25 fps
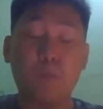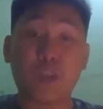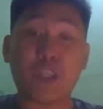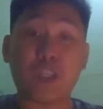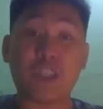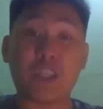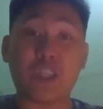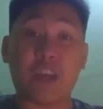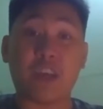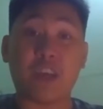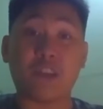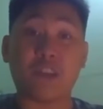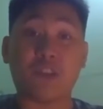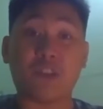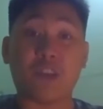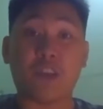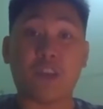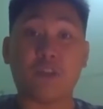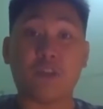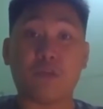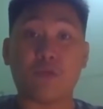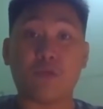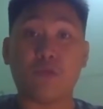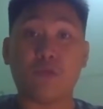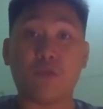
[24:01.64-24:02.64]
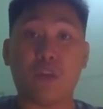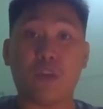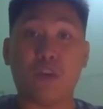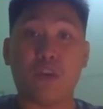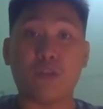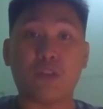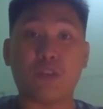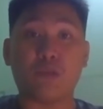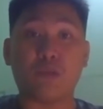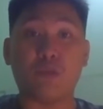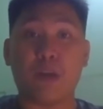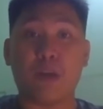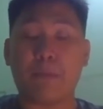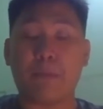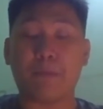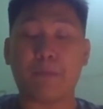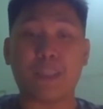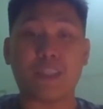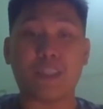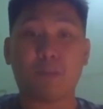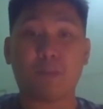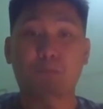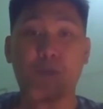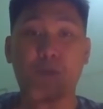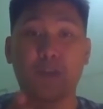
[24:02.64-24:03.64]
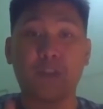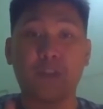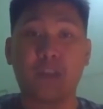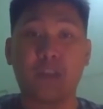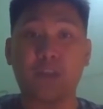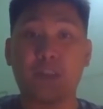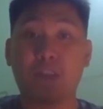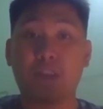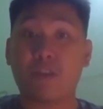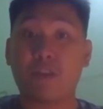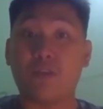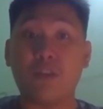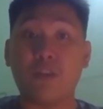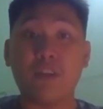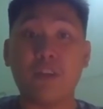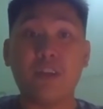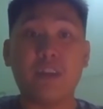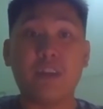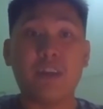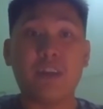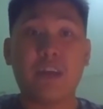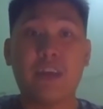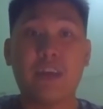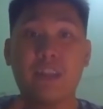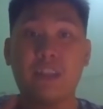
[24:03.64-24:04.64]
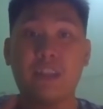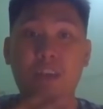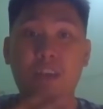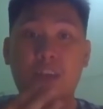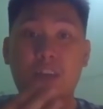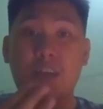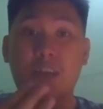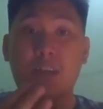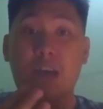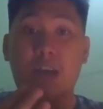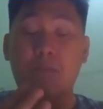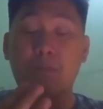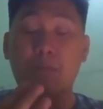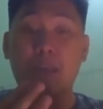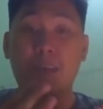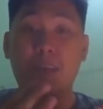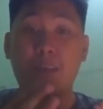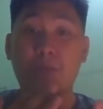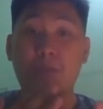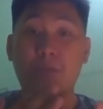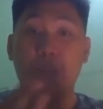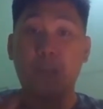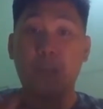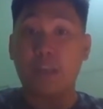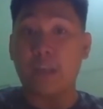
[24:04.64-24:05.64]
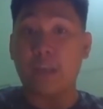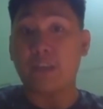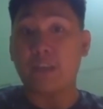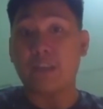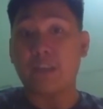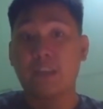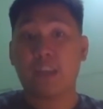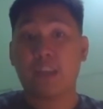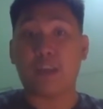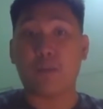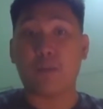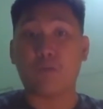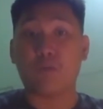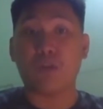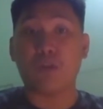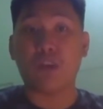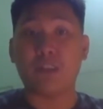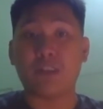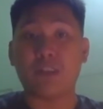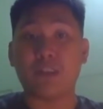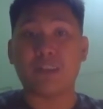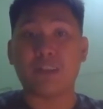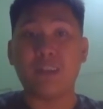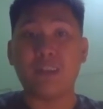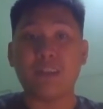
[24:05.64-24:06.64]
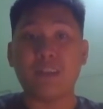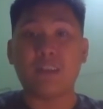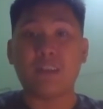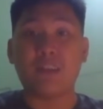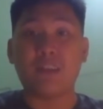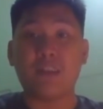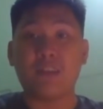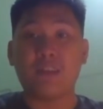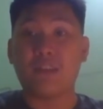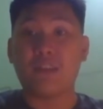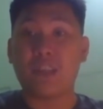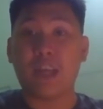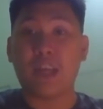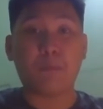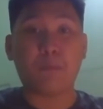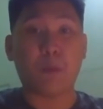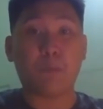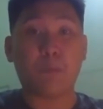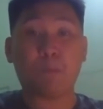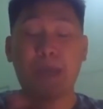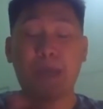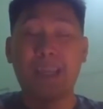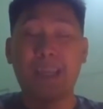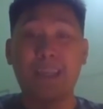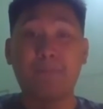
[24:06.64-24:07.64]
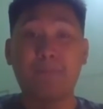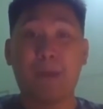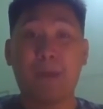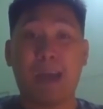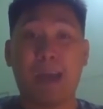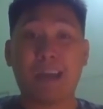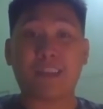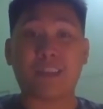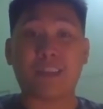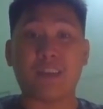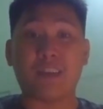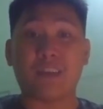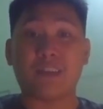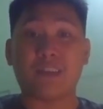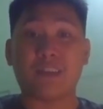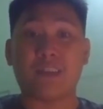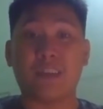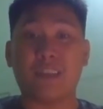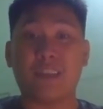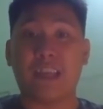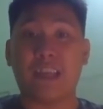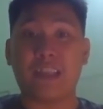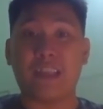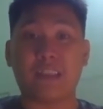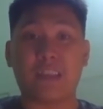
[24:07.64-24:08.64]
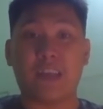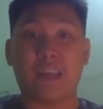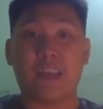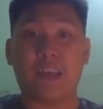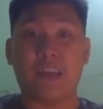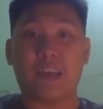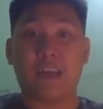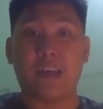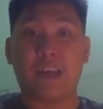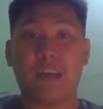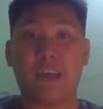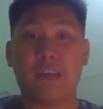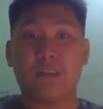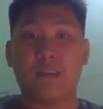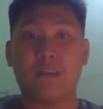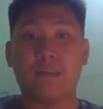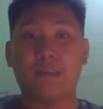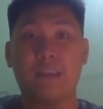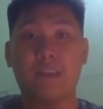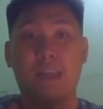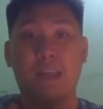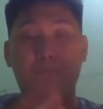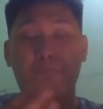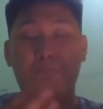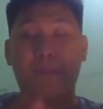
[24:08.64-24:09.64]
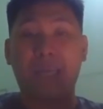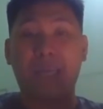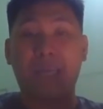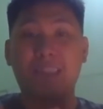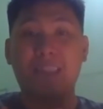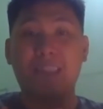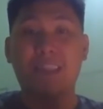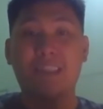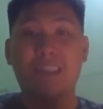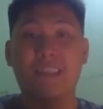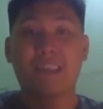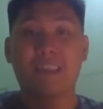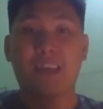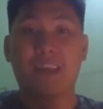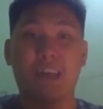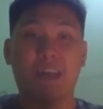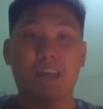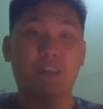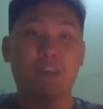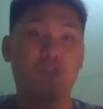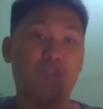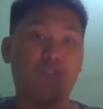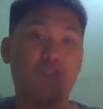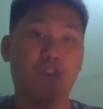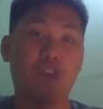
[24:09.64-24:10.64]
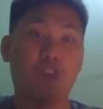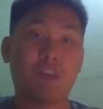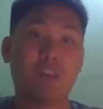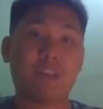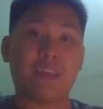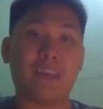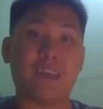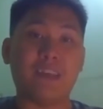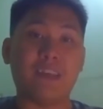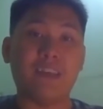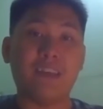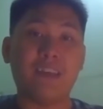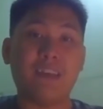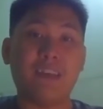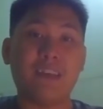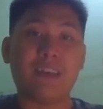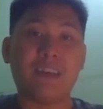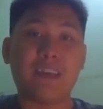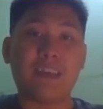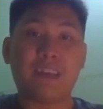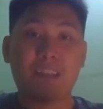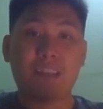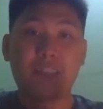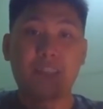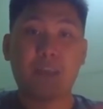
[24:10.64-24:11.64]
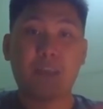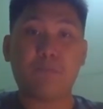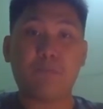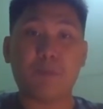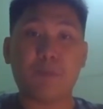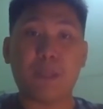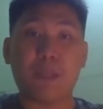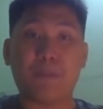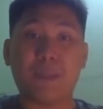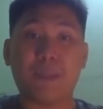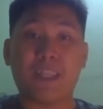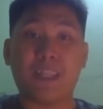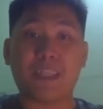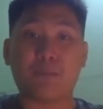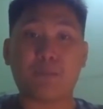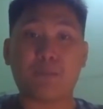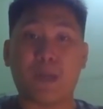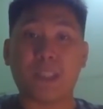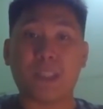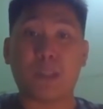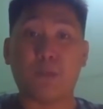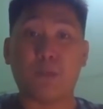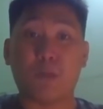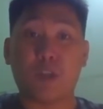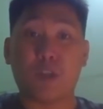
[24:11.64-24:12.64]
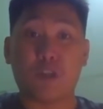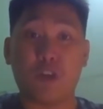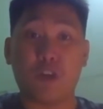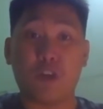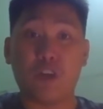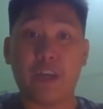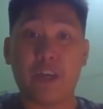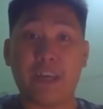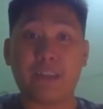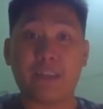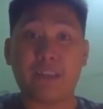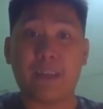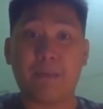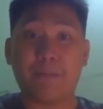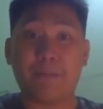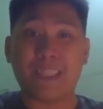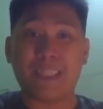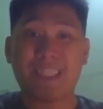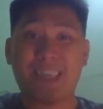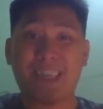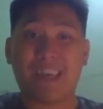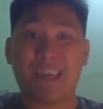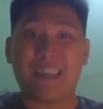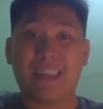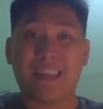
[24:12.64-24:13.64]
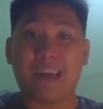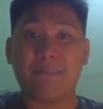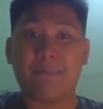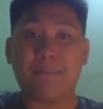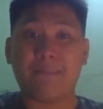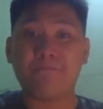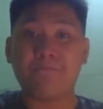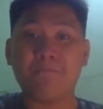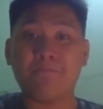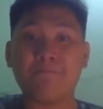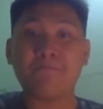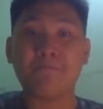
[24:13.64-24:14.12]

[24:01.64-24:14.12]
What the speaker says: appreciation to those who have been supporting you in the in years, and of course some of the factors that made this journey in Team Pilipinas possible. Go ahead, Miss Kayla.